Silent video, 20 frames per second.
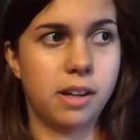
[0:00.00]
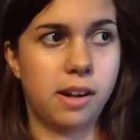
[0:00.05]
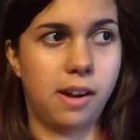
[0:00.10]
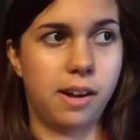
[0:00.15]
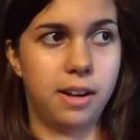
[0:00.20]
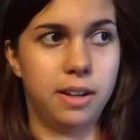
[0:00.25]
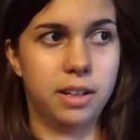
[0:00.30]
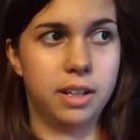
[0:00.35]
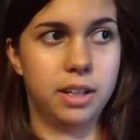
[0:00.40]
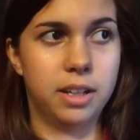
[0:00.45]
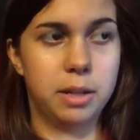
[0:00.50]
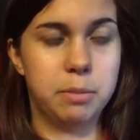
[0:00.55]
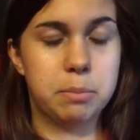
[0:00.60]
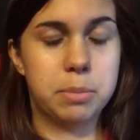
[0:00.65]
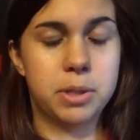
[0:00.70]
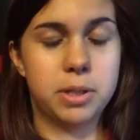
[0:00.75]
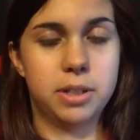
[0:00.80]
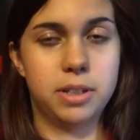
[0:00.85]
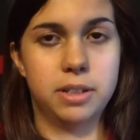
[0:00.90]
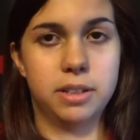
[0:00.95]
and then they
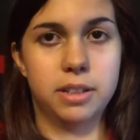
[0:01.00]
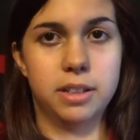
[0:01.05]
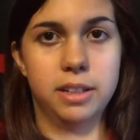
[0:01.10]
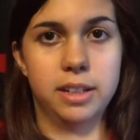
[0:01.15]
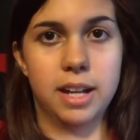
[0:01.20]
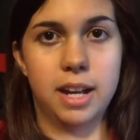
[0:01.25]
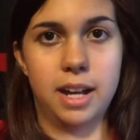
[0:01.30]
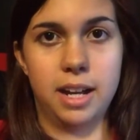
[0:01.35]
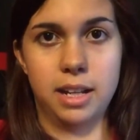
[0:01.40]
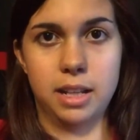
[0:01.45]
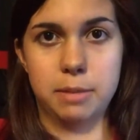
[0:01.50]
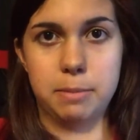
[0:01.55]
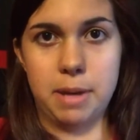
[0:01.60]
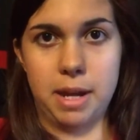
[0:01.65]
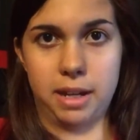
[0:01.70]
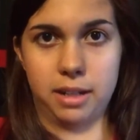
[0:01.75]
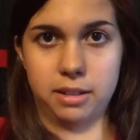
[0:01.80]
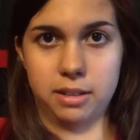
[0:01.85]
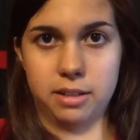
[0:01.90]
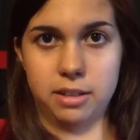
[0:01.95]
put the guy on the
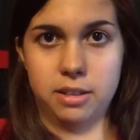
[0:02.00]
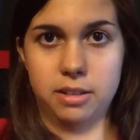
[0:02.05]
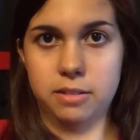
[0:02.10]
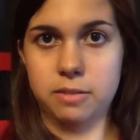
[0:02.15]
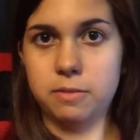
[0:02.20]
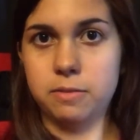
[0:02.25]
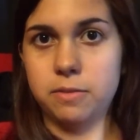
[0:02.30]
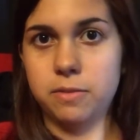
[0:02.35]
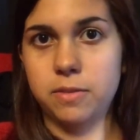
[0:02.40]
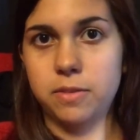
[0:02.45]
back of